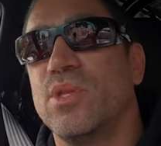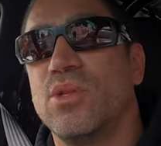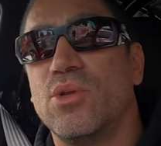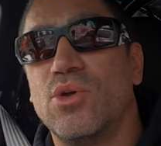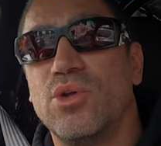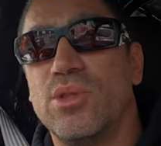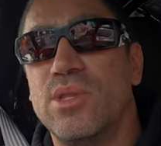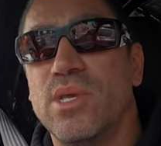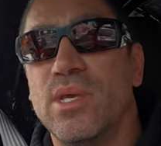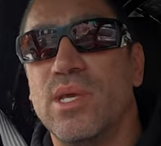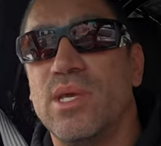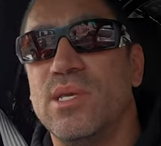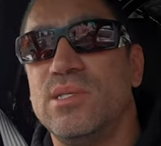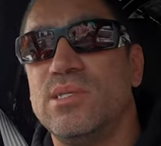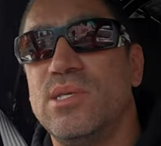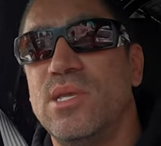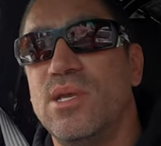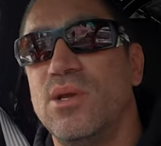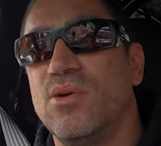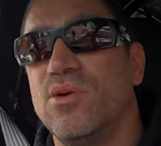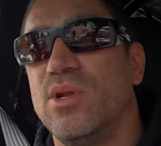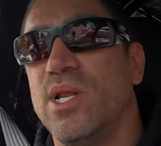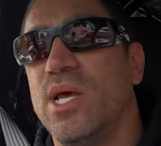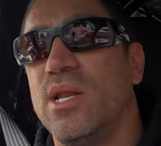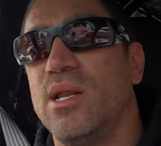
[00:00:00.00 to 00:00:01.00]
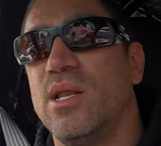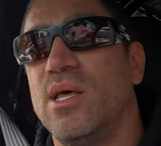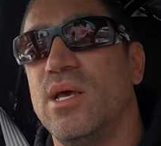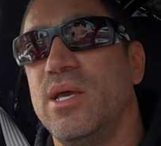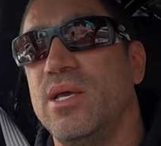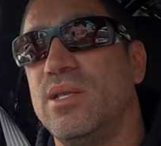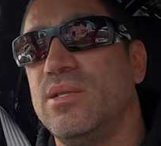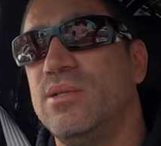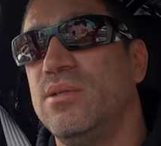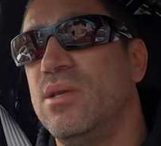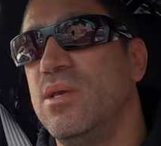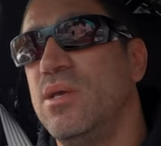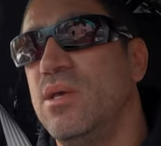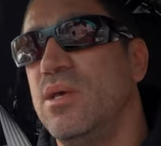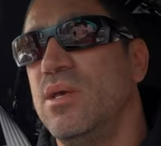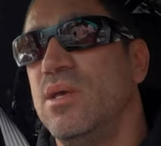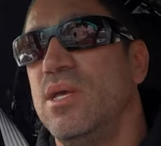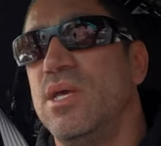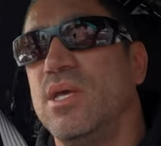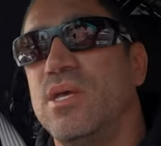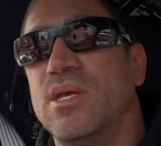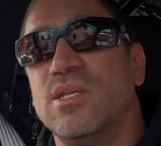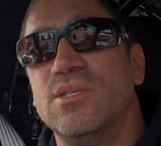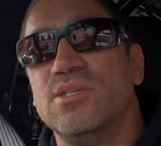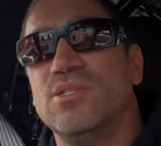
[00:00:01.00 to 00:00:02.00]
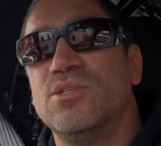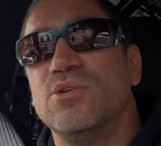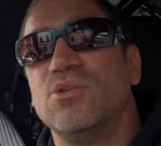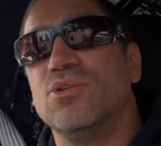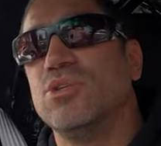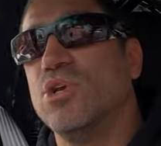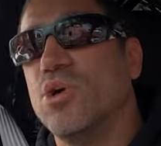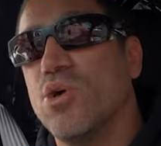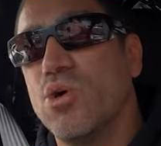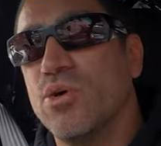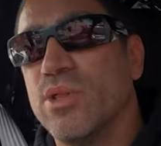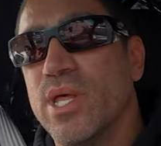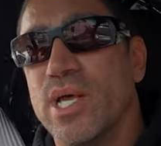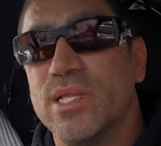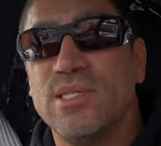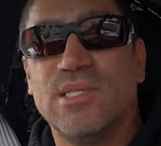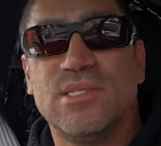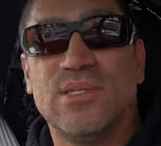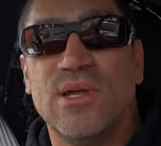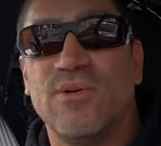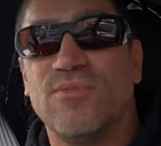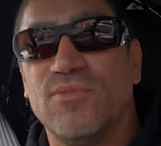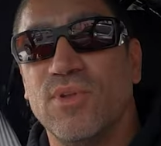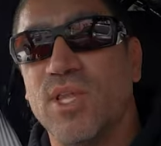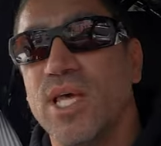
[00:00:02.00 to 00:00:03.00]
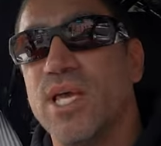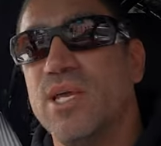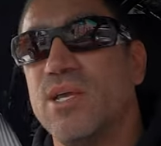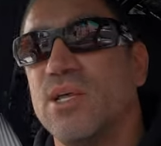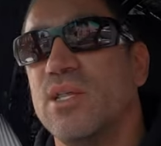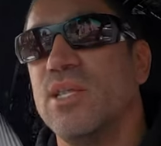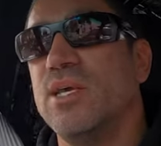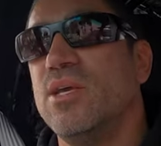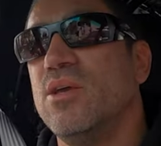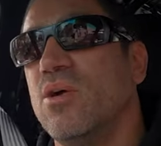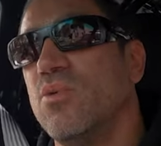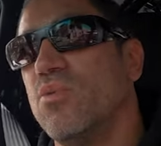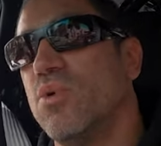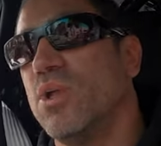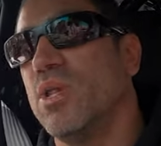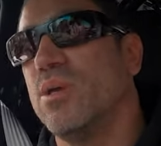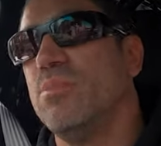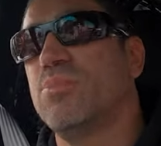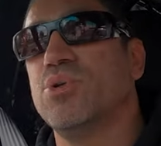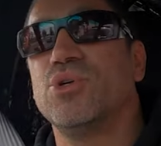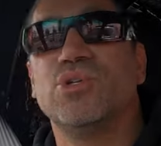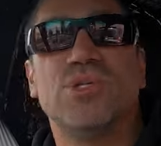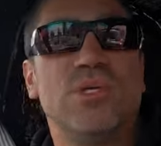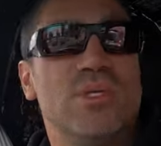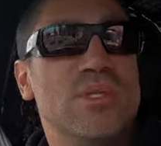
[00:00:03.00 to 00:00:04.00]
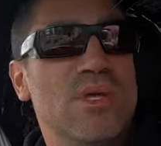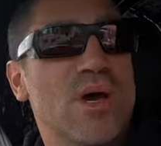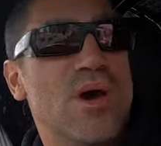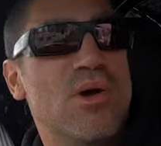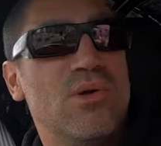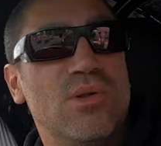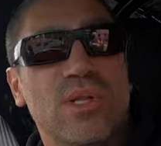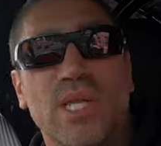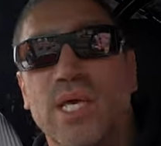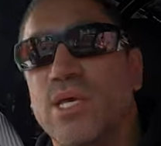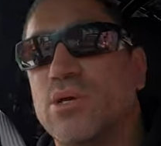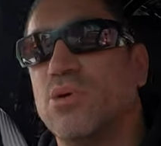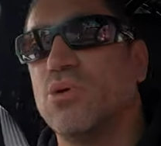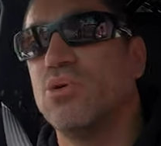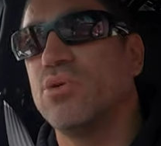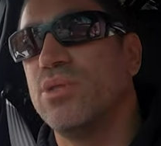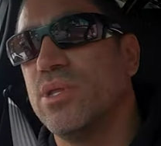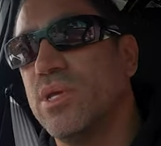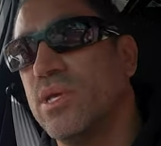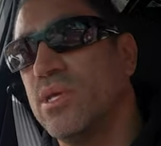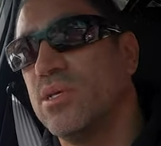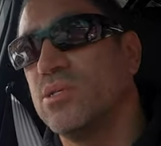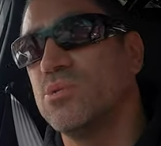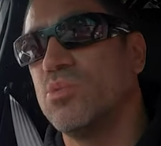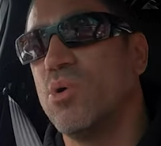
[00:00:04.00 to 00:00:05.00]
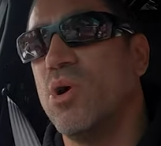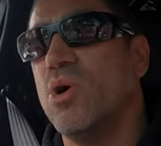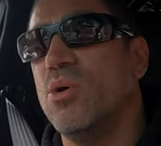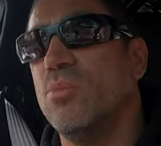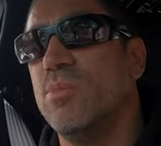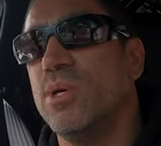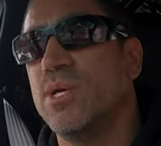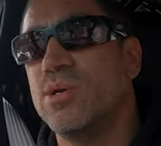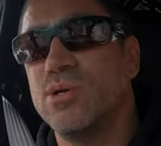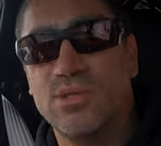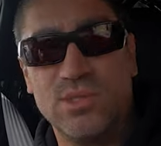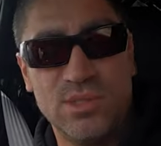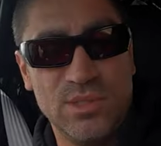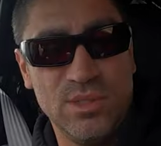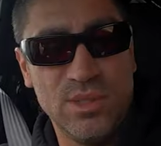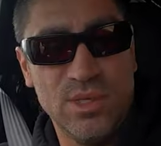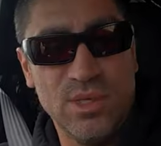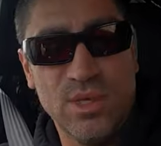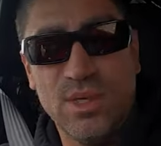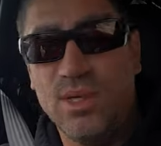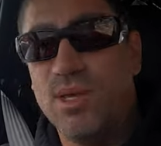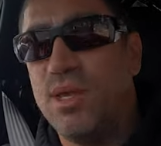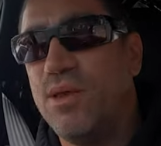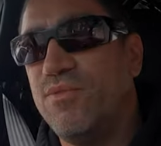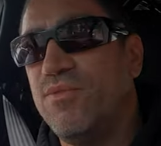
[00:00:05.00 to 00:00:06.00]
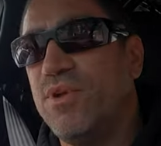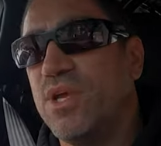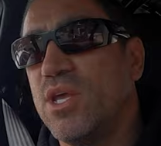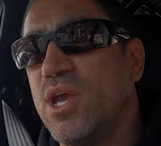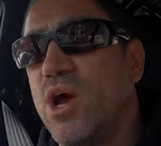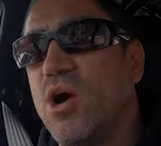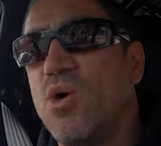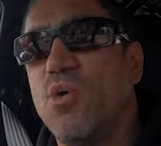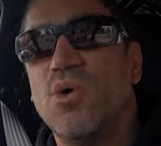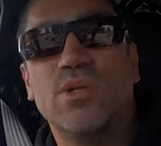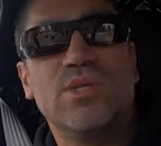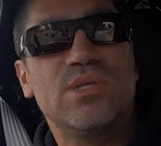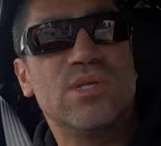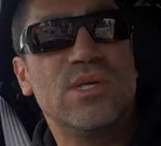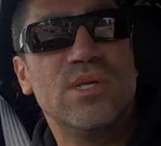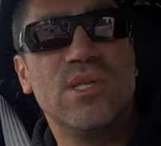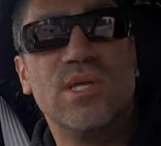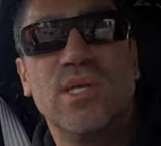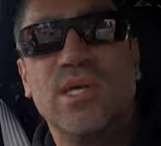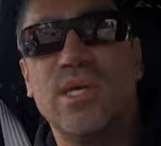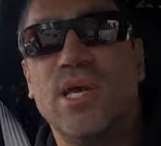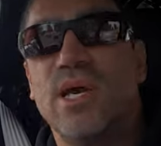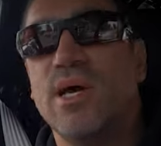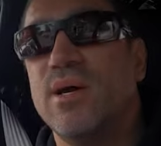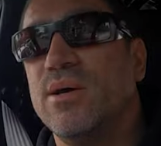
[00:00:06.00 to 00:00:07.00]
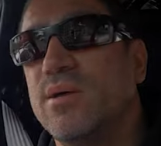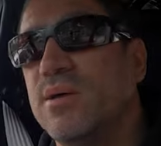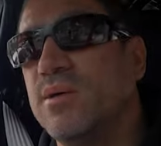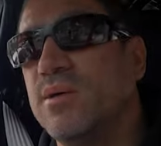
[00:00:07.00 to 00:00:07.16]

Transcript: Good thing is, here in Adelaide, you can still do all that stuff legally. I'm really pushing the whole legal thing as well, because if you go onto the